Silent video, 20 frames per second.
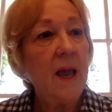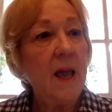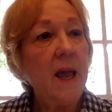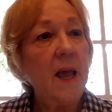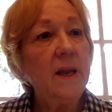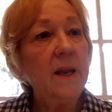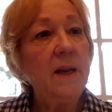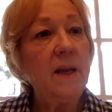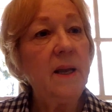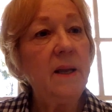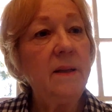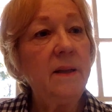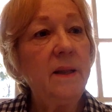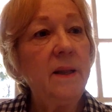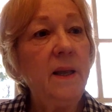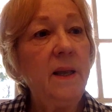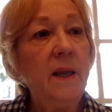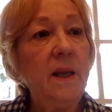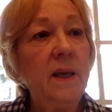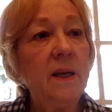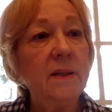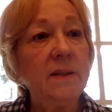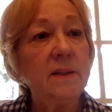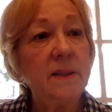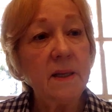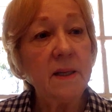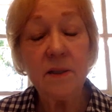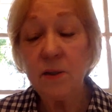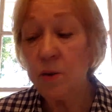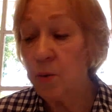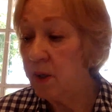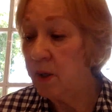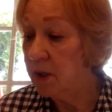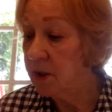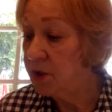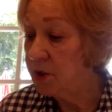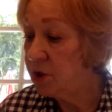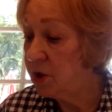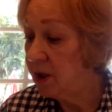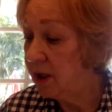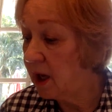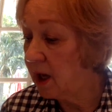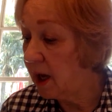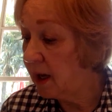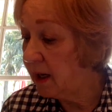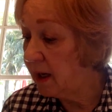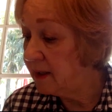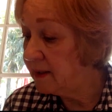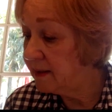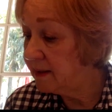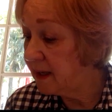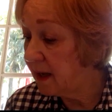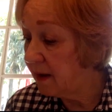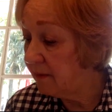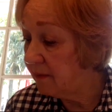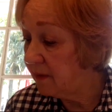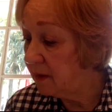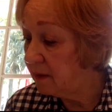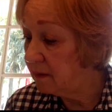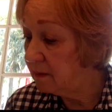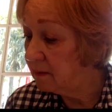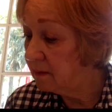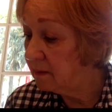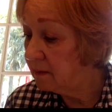And in the 6th quiz, she got a 7.